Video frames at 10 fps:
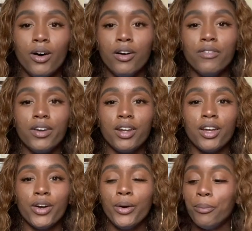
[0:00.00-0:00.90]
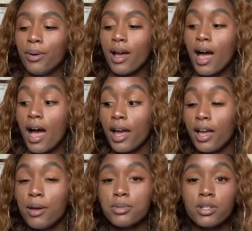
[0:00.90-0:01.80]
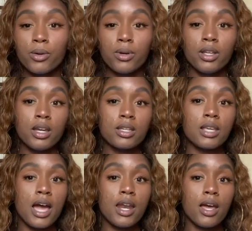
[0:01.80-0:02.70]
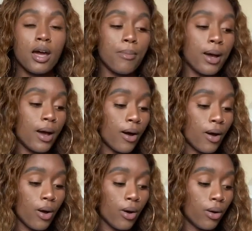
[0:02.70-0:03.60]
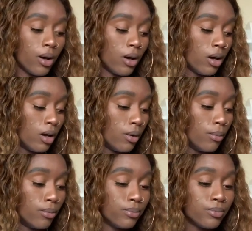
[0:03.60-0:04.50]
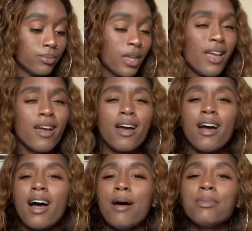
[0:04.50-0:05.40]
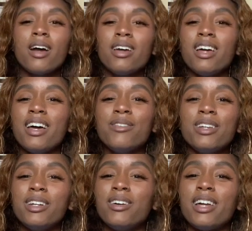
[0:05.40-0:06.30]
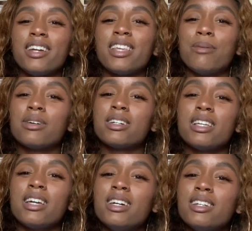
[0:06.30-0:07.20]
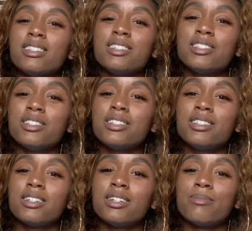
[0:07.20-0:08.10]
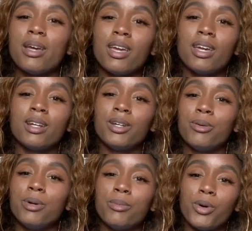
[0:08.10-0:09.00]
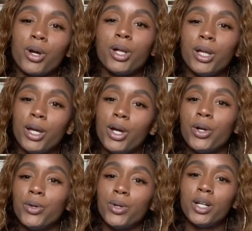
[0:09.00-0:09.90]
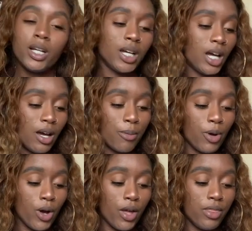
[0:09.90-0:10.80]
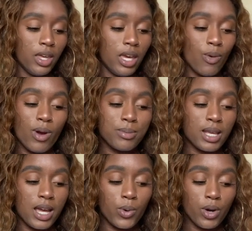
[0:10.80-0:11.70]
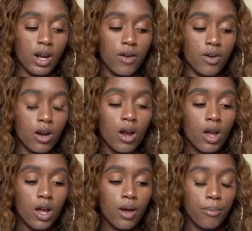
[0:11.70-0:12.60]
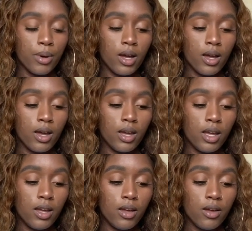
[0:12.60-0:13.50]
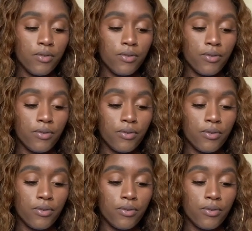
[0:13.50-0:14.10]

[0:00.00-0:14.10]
on video, but I am still really excited about um I'm kind of I really don't like that, because they honestly should make it a little bit more clear um on the website or whatever. But if